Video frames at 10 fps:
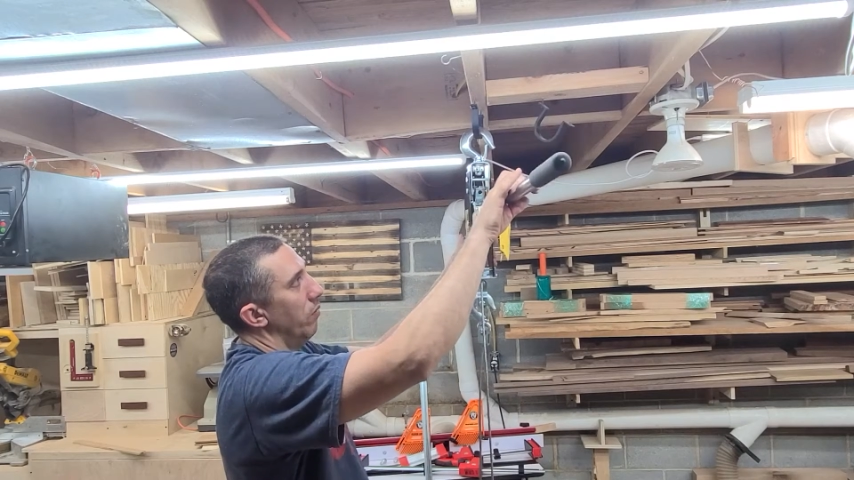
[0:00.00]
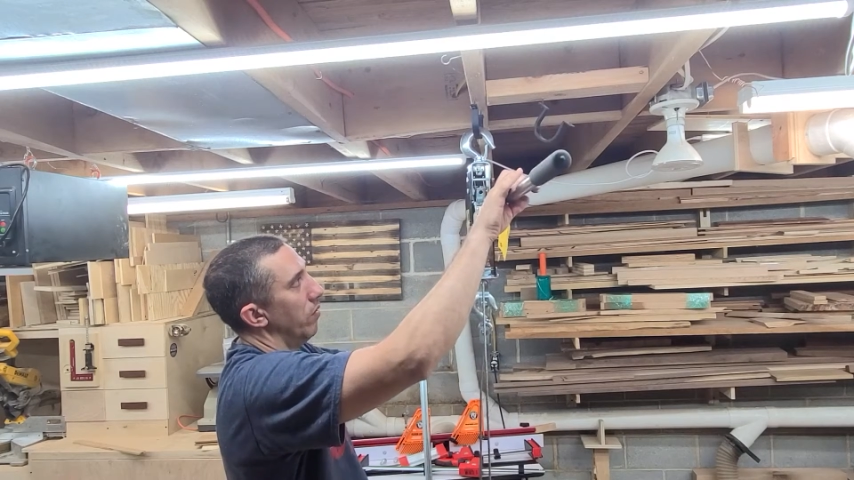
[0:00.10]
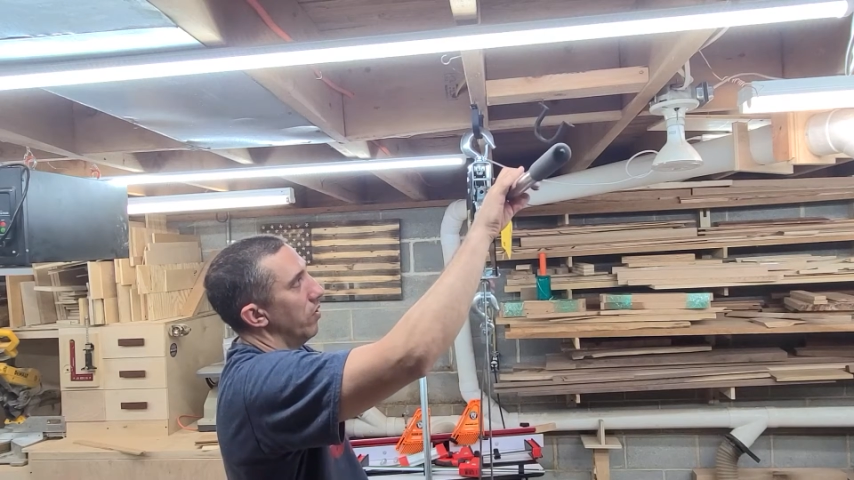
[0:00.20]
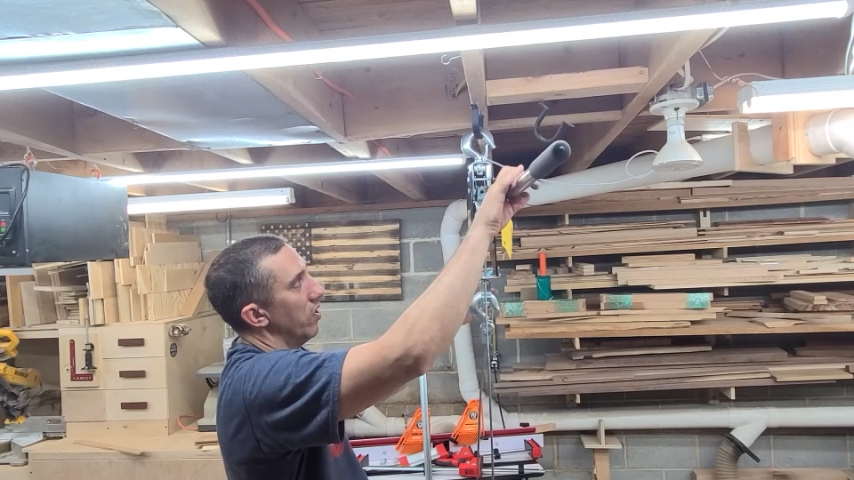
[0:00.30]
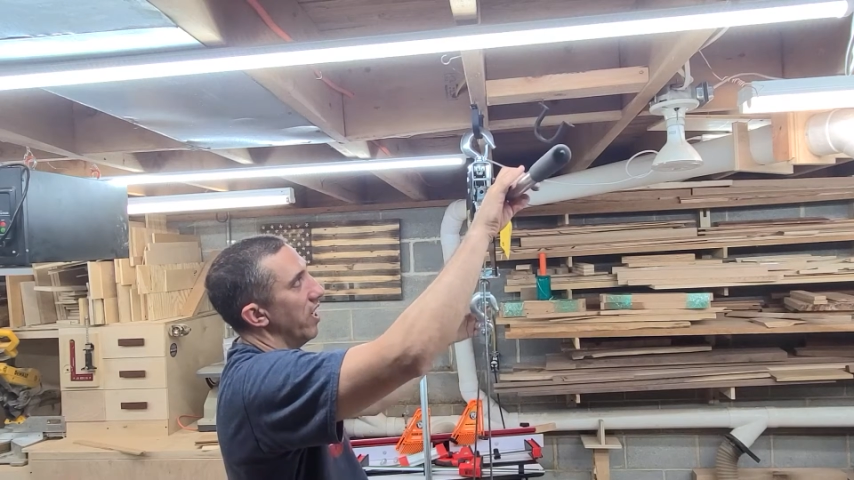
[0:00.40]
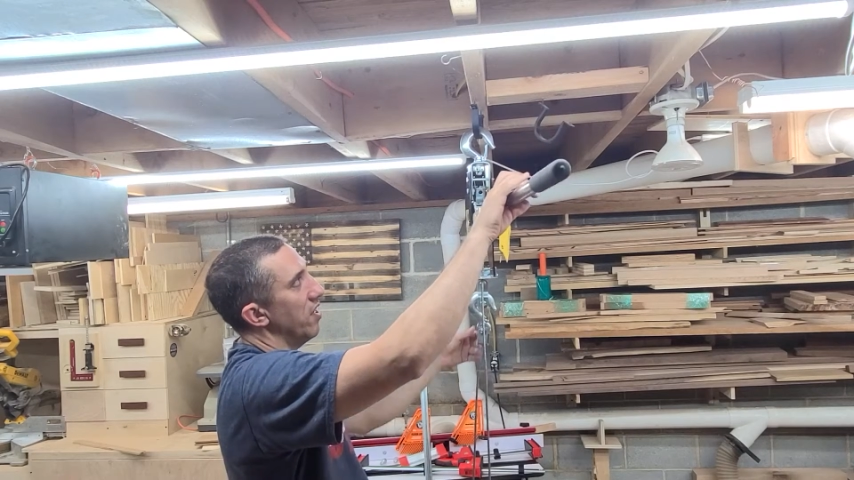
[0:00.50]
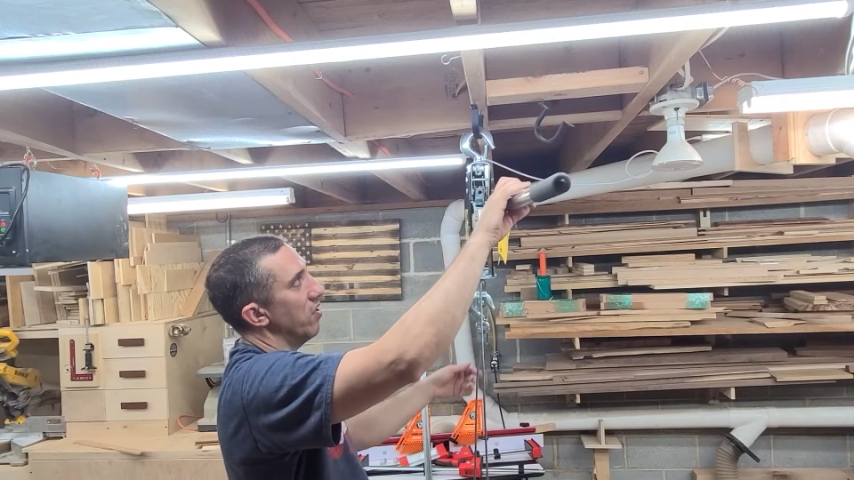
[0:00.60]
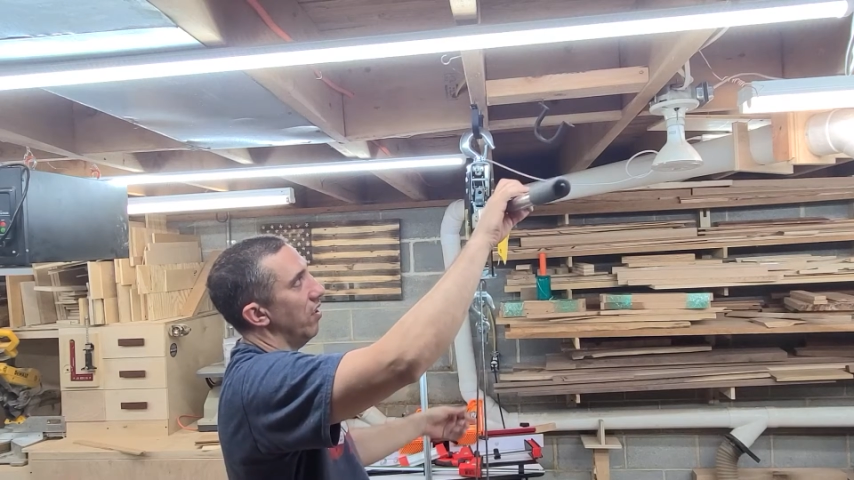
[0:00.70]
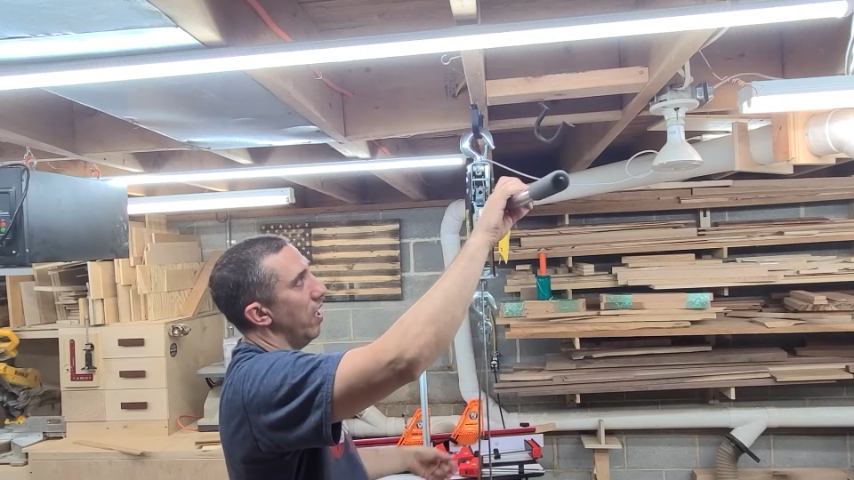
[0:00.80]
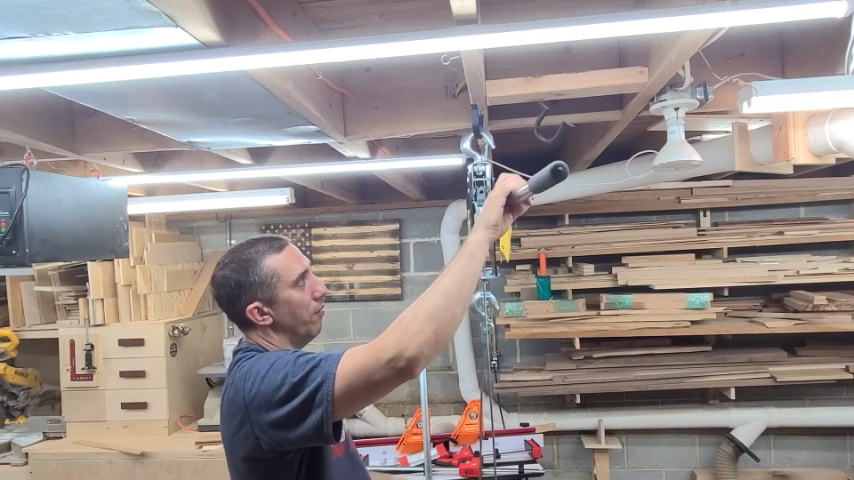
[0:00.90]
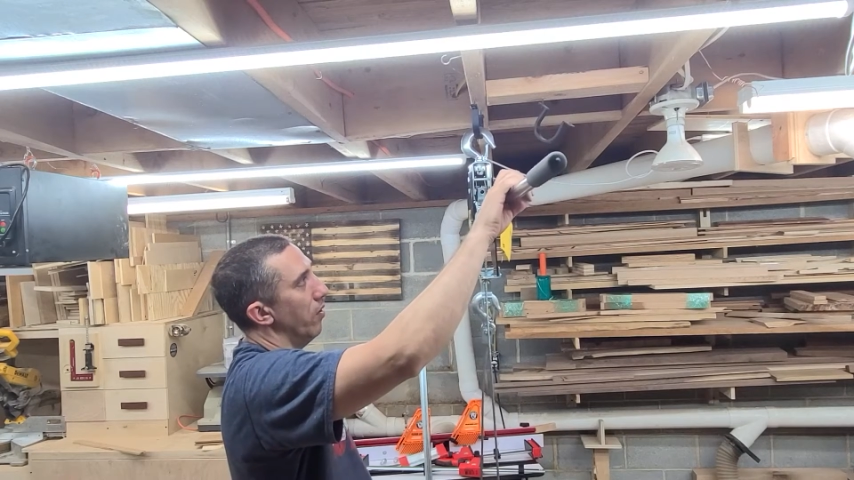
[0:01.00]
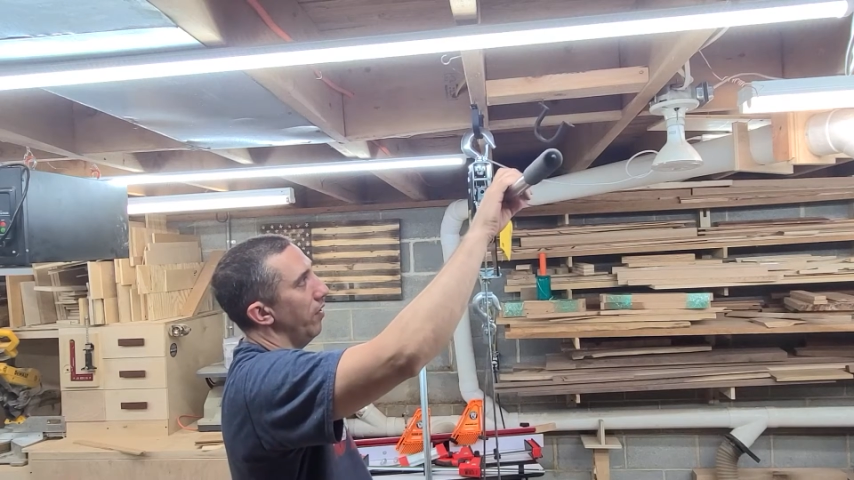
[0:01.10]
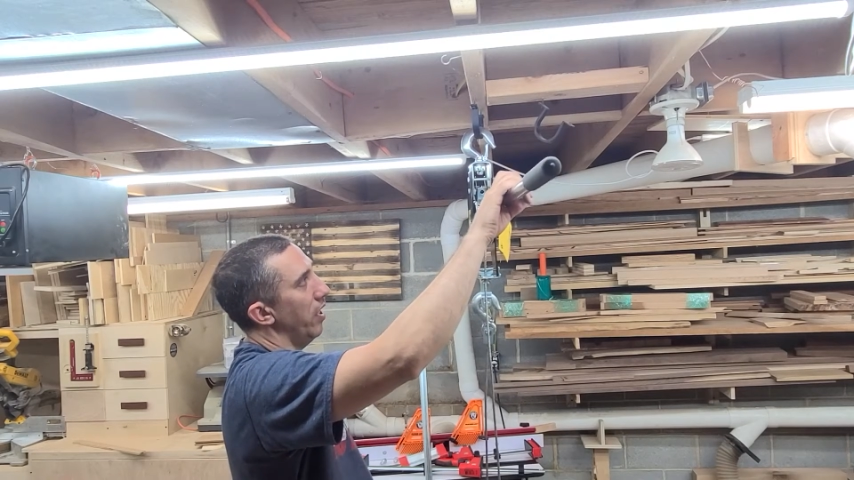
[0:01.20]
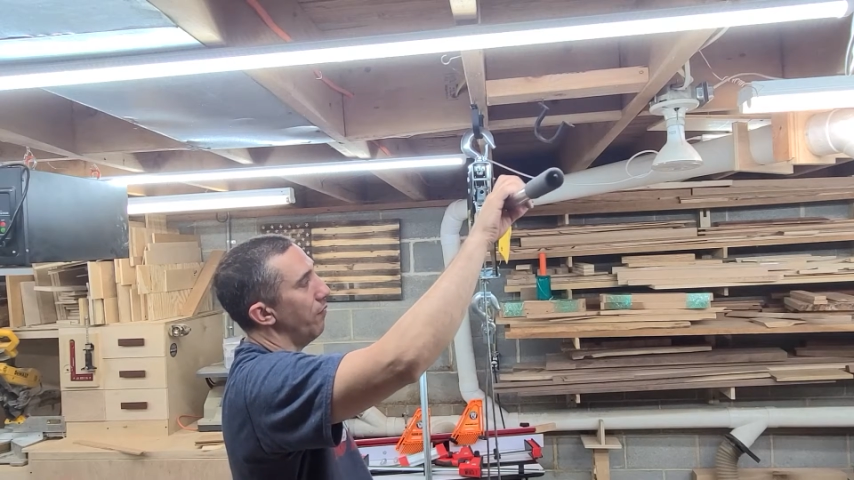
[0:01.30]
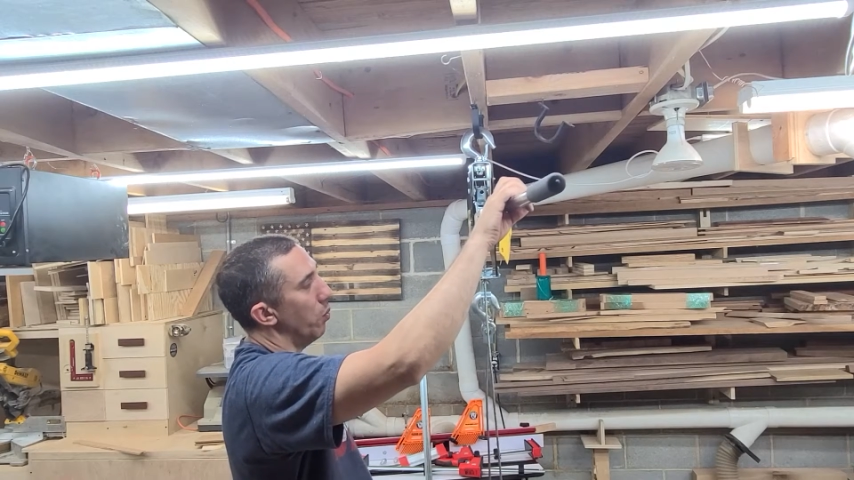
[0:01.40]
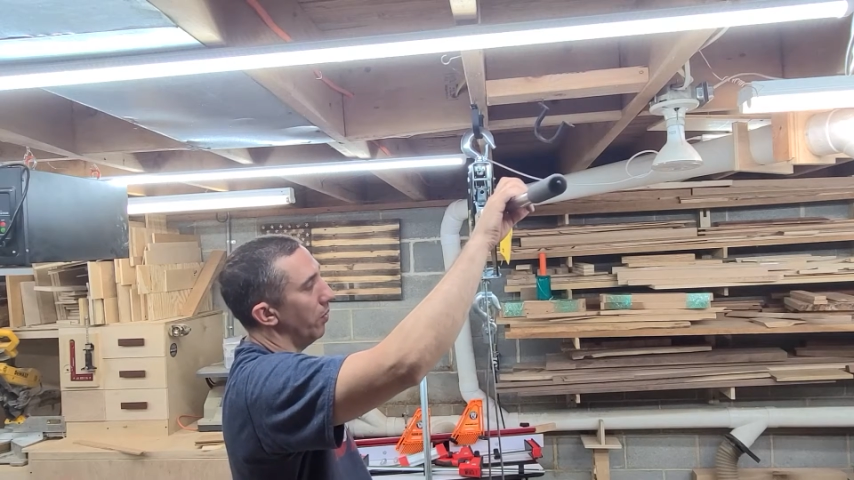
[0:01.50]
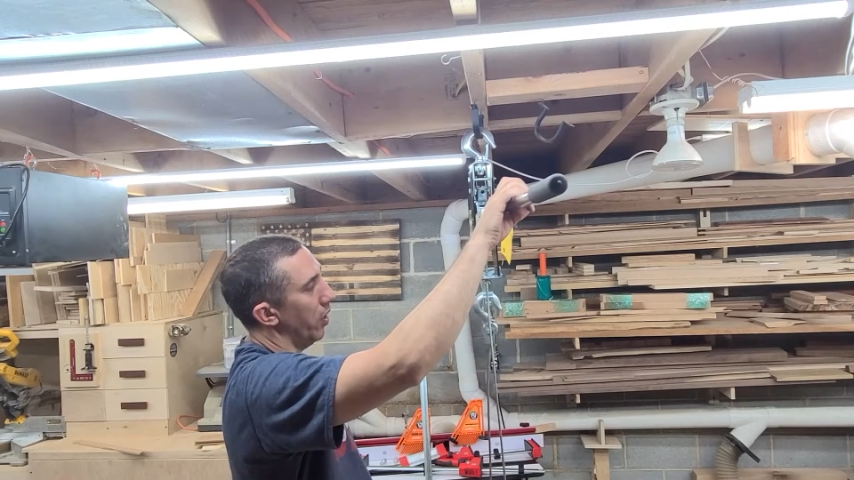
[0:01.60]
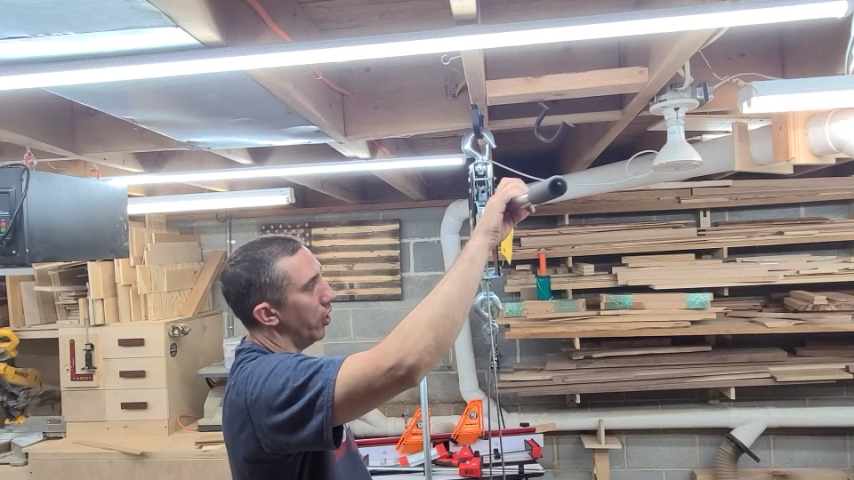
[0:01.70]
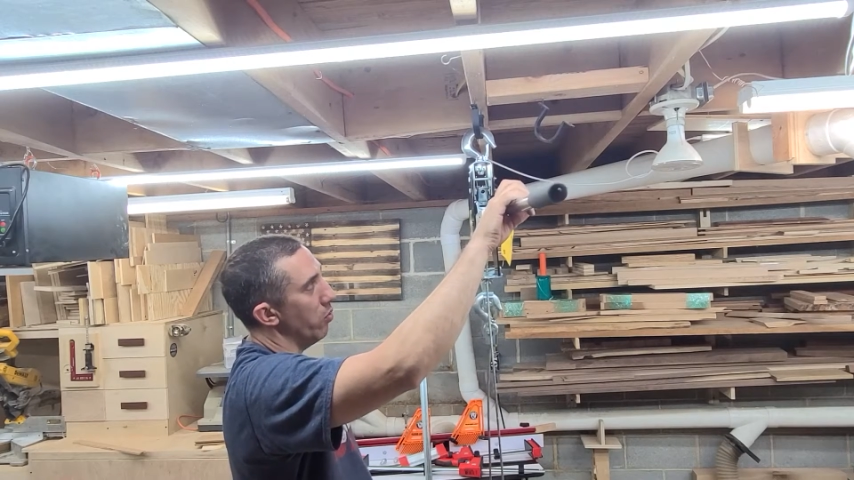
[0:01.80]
disengage the lever, and then if you wanted to go